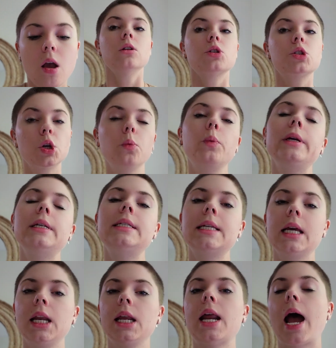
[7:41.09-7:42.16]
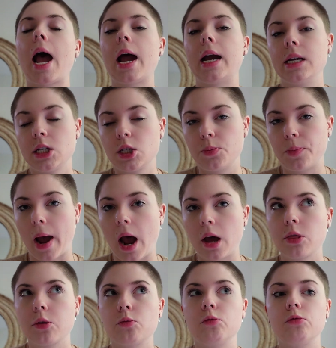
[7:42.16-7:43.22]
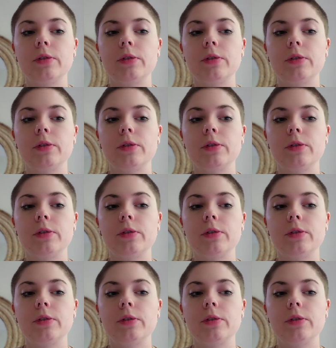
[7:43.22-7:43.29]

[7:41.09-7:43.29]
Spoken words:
So we did an ice bath